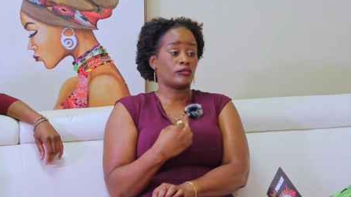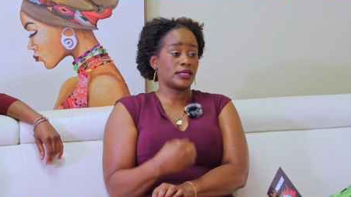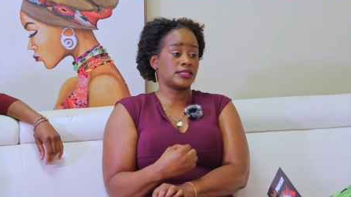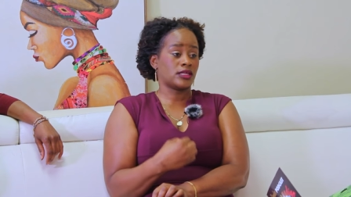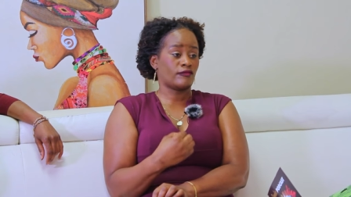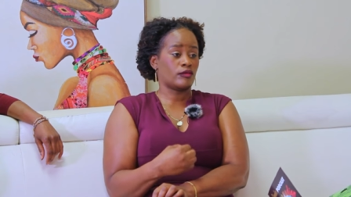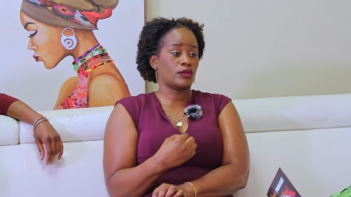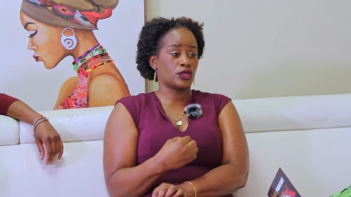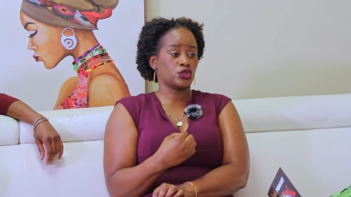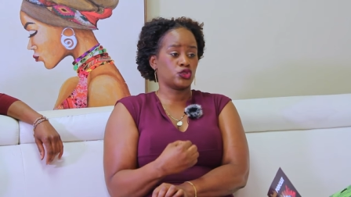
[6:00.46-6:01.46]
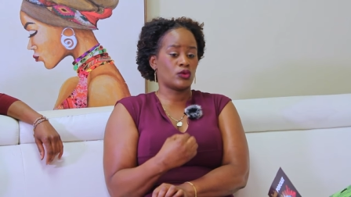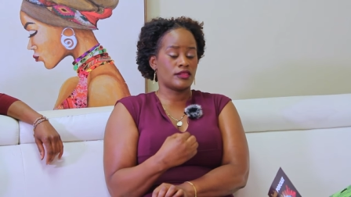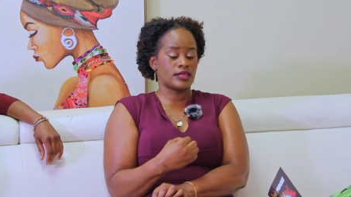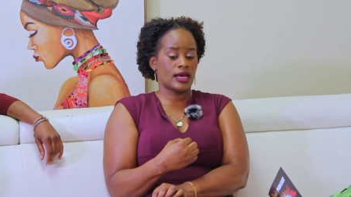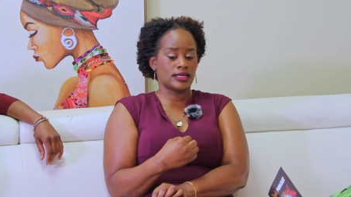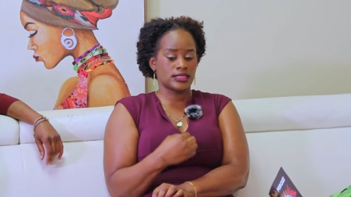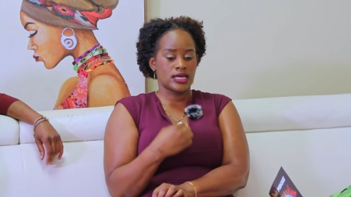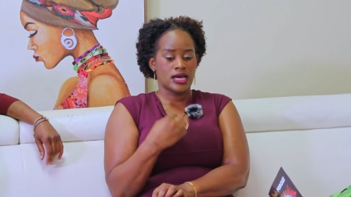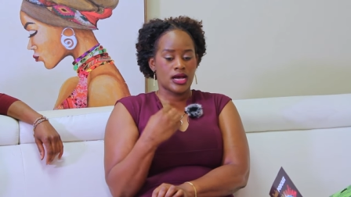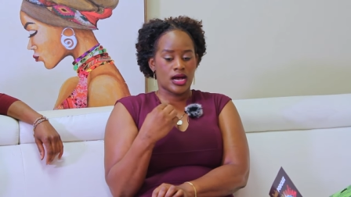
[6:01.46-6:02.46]
on myself and making sure that
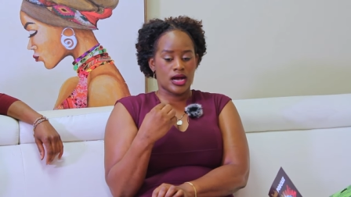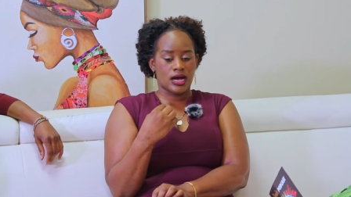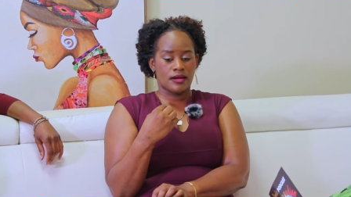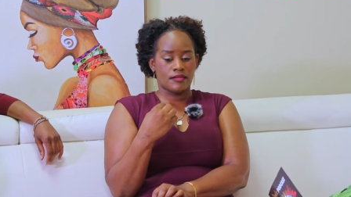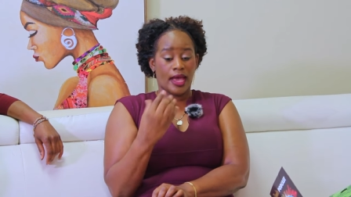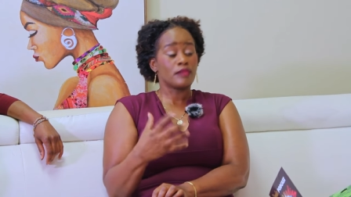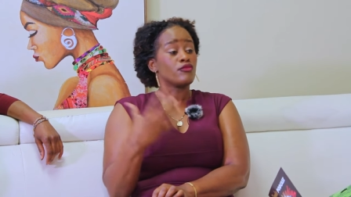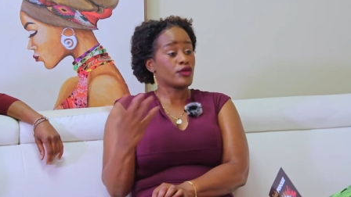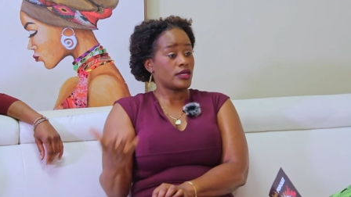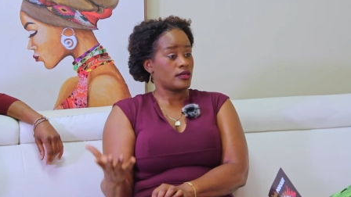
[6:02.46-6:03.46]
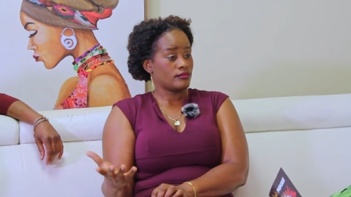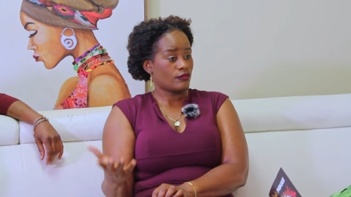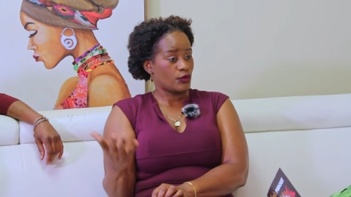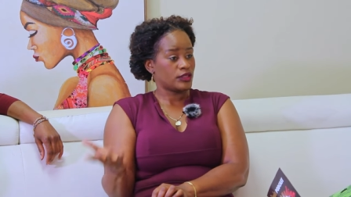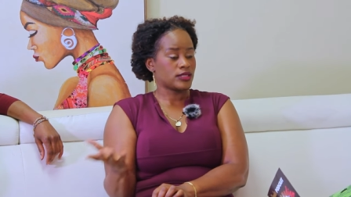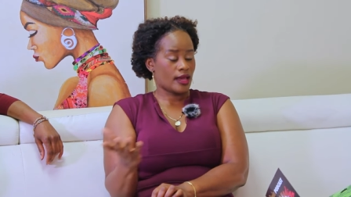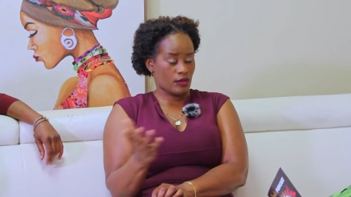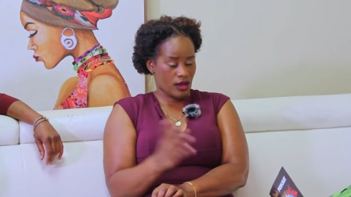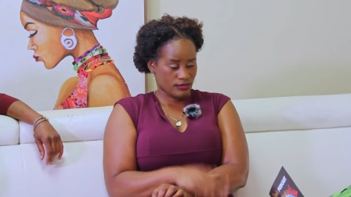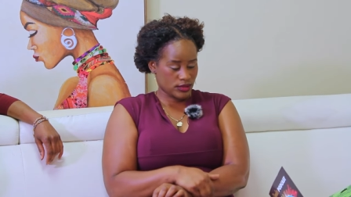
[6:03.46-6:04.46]
um, I'm ready when the
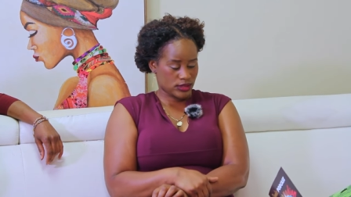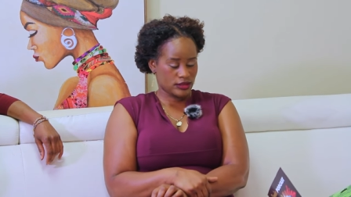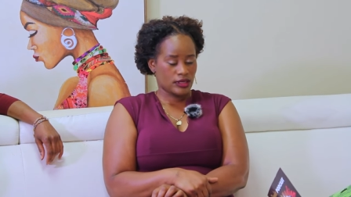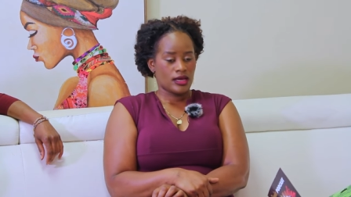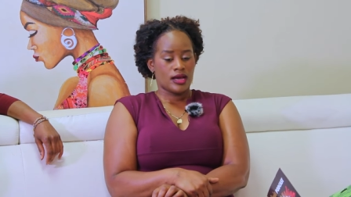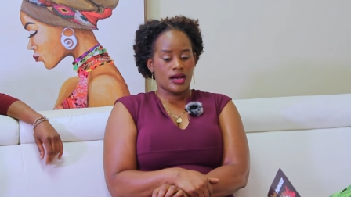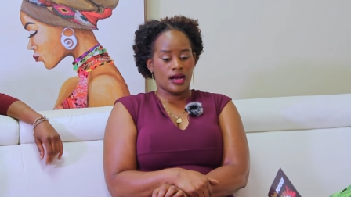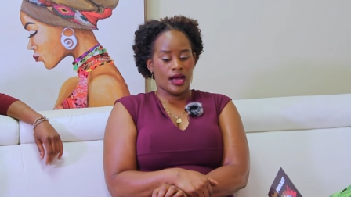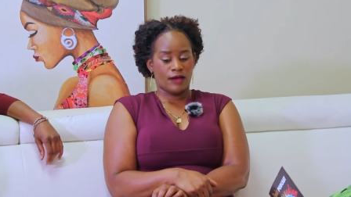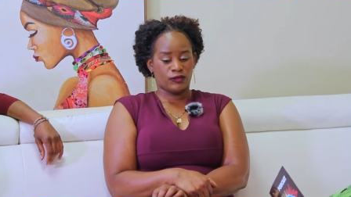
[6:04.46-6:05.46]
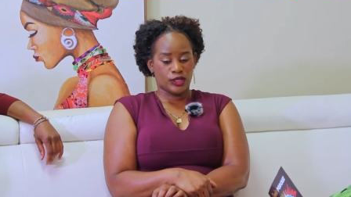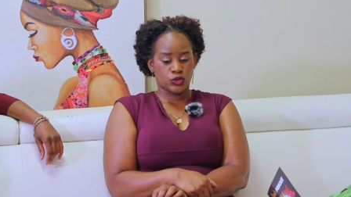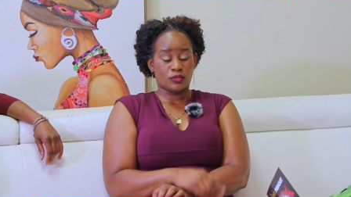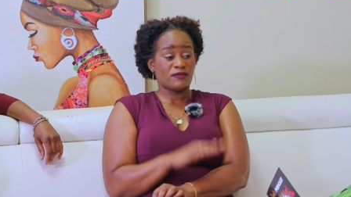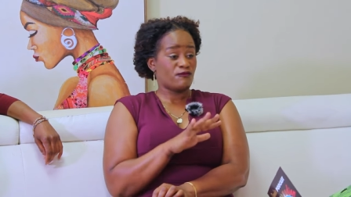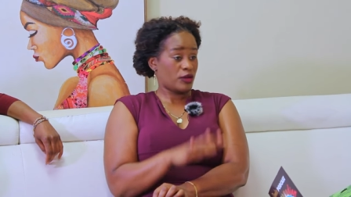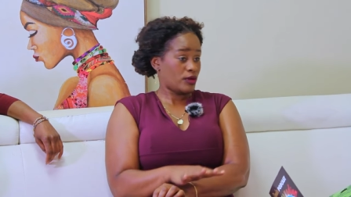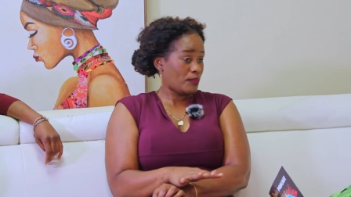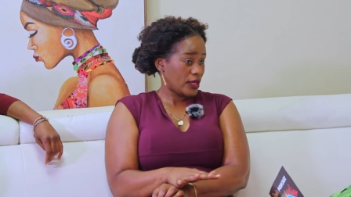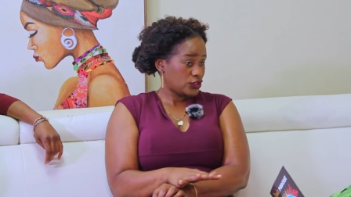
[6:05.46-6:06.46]
time comes. Uh, I've learned to be
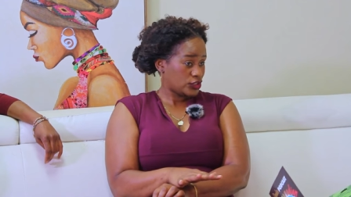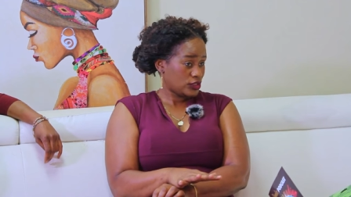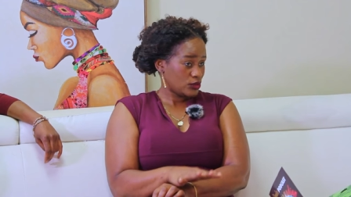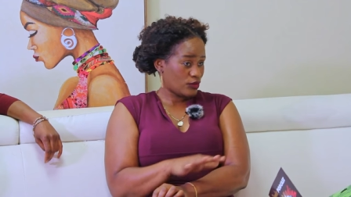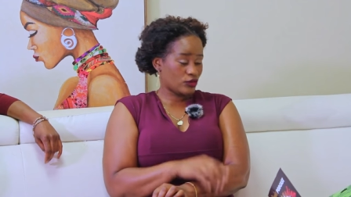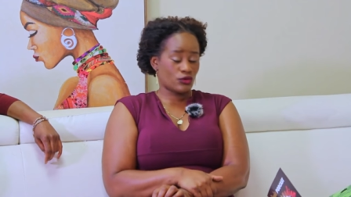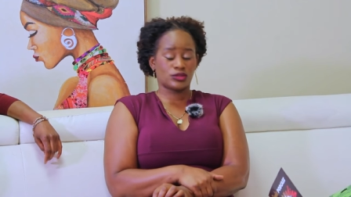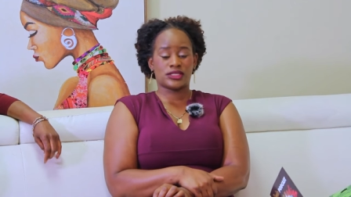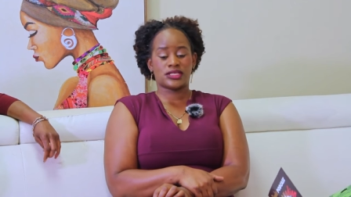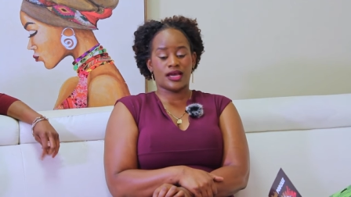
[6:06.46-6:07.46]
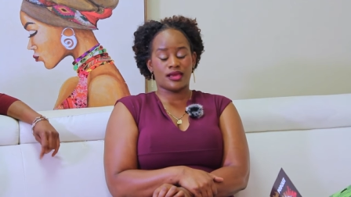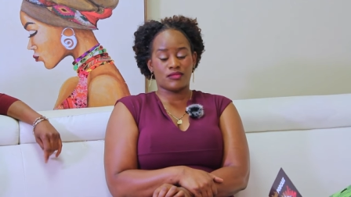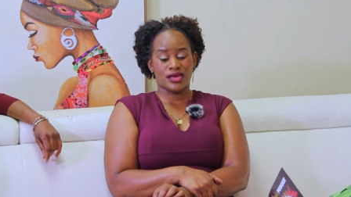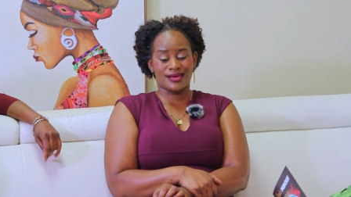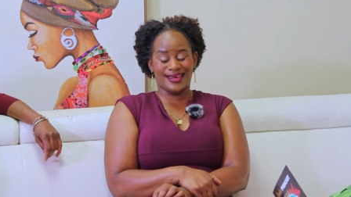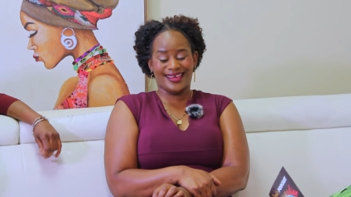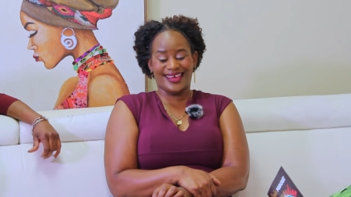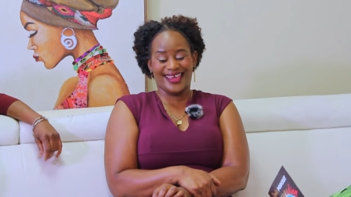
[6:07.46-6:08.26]
very patient with God's timing. uh,